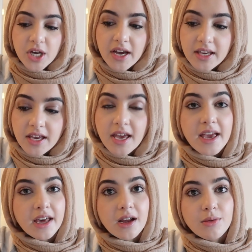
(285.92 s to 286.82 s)
jacket
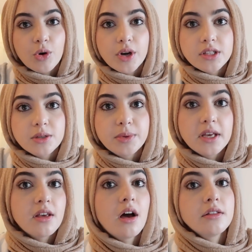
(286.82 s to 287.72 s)
and I'm going to place
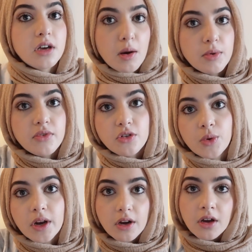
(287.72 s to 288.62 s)
it on top of the
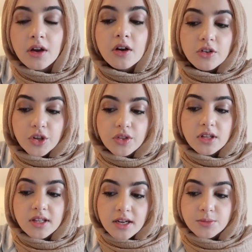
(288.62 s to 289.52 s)
sweater. So the
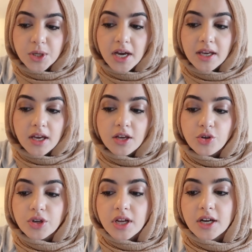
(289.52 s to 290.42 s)
denim jacket, you
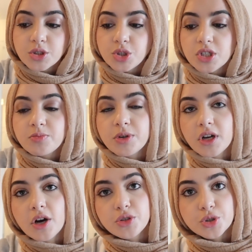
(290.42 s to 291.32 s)
can actually just put it
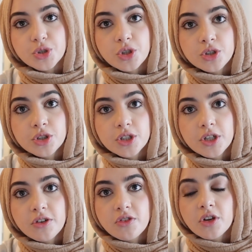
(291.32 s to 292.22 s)
on your shoulders.
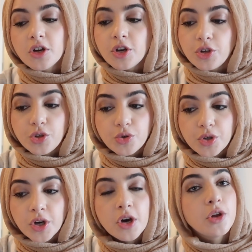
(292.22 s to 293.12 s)
You
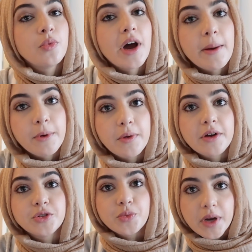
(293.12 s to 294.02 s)
could wrap it
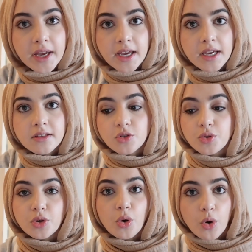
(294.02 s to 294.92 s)
around your waist, you
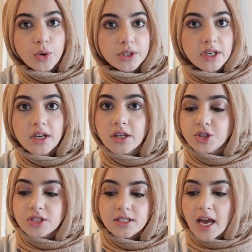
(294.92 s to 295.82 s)
could hold it,
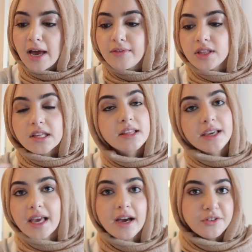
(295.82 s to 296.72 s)
just having this
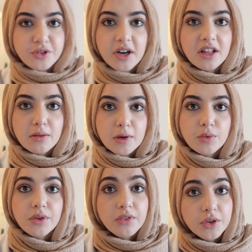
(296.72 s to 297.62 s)
like extra element
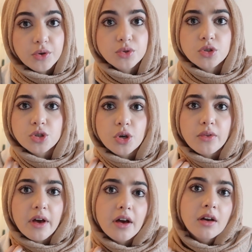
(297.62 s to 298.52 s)
with you to show
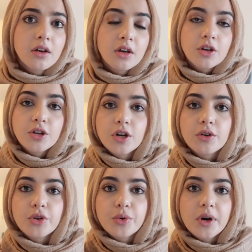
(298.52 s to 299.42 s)
that,
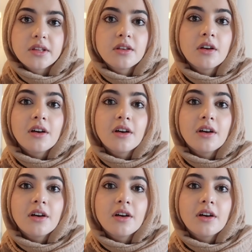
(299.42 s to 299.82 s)
there was